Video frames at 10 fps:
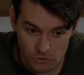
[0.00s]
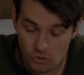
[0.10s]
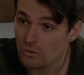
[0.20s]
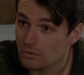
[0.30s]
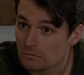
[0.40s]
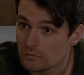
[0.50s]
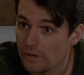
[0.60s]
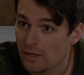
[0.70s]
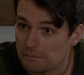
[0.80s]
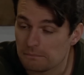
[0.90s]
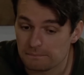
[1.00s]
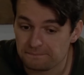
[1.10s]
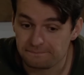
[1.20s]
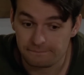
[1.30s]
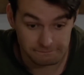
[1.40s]
Good. Great.
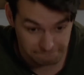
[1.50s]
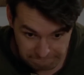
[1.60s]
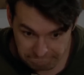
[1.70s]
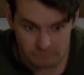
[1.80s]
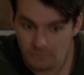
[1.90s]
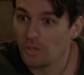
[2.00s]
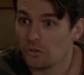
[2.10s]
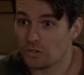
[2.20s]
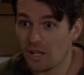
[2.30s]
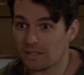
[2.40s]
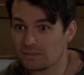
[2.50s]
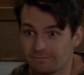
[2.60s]
Good luck.